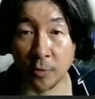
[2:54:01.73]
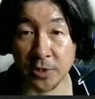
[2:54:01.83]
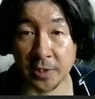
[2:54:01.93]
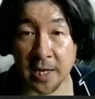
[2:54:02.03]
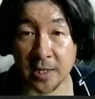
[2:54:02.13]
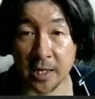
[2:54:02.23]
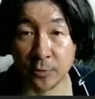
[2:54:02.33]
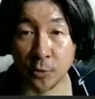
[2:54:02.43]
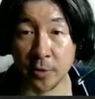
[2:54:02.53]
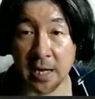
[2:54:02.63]
resonate,
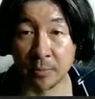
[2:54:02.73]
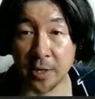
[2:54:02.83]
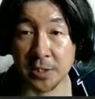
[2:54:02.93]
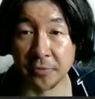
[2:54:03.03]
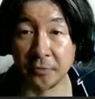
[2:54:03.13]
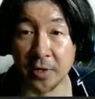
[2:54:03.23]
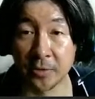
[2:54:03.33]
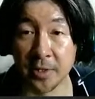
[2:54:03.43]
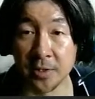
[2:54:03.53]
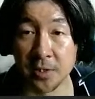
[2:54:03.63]
unquote, in place of
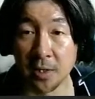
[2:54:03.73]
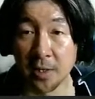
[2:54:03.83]
feelings,